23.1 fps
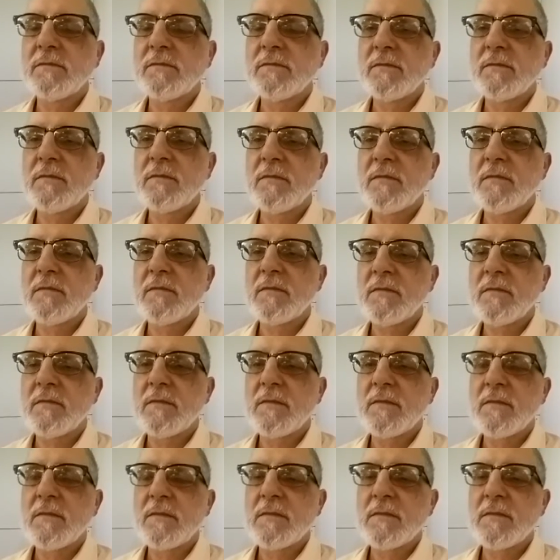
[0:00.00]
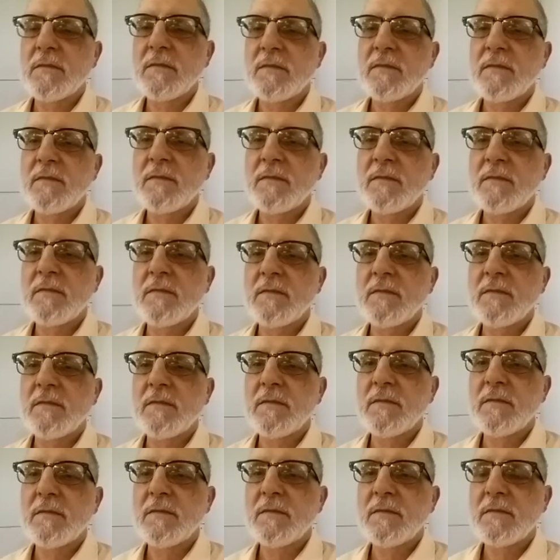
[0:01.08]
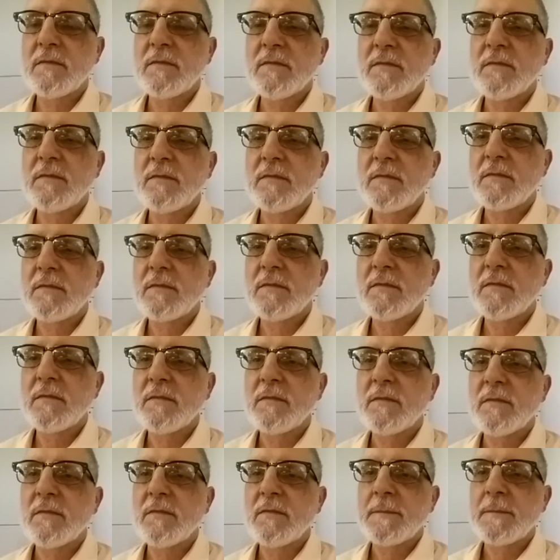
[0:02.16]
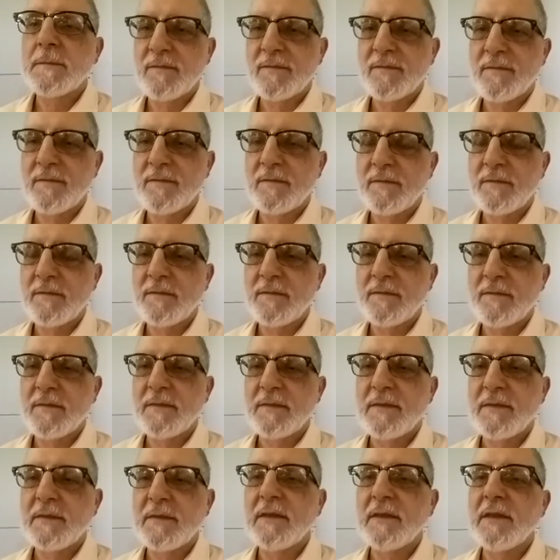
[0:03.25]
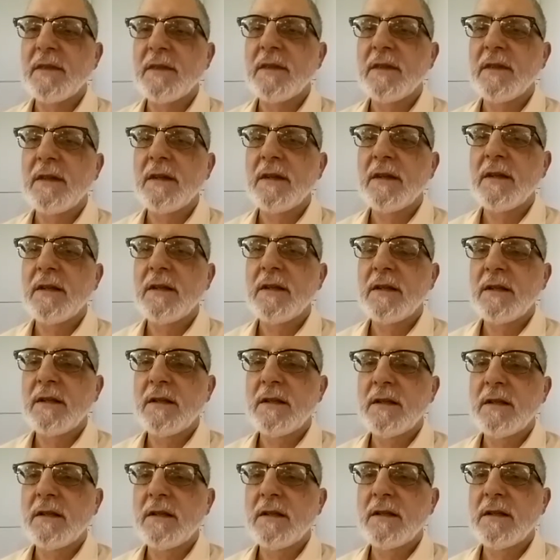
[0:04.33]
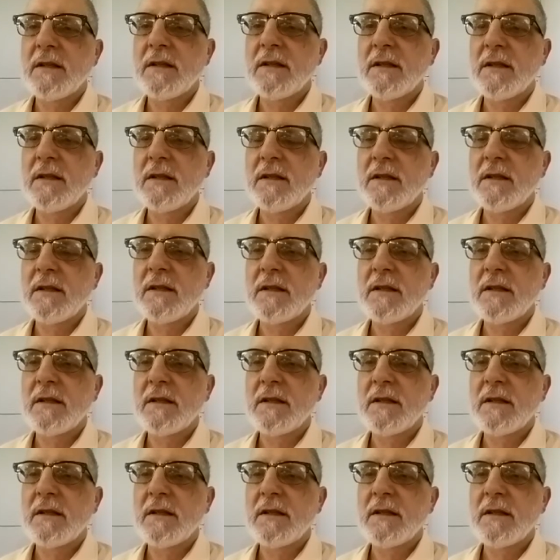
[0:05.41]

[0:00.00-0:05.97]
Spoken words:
[no speech]